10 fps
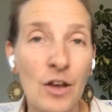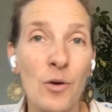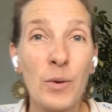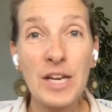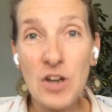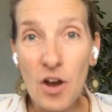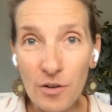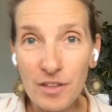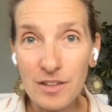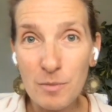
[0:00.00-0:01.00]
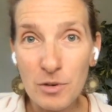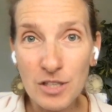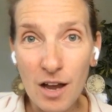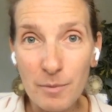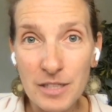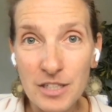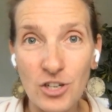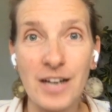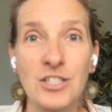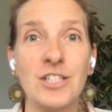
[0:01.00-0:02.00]
we know that the most common
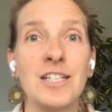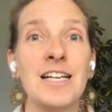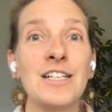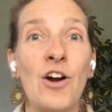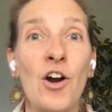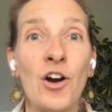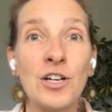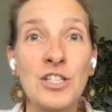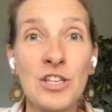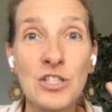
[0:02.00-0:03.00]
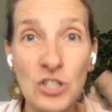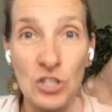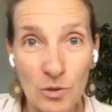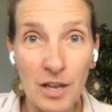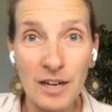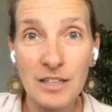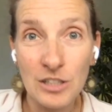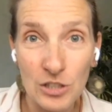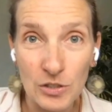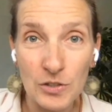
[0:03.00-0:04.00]
detractor are the two that
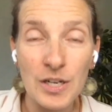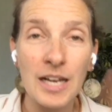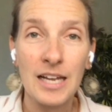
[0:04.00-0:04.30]
include